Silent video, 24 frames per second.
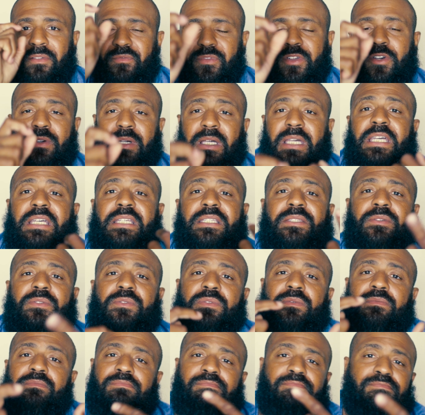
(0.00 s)
Feel good. It's
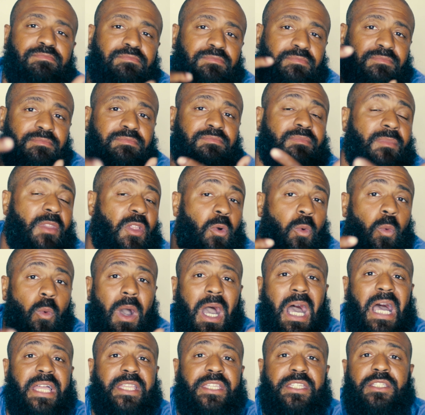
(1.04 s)

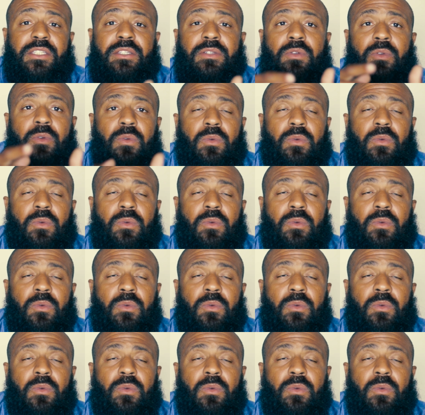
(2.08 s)
watch,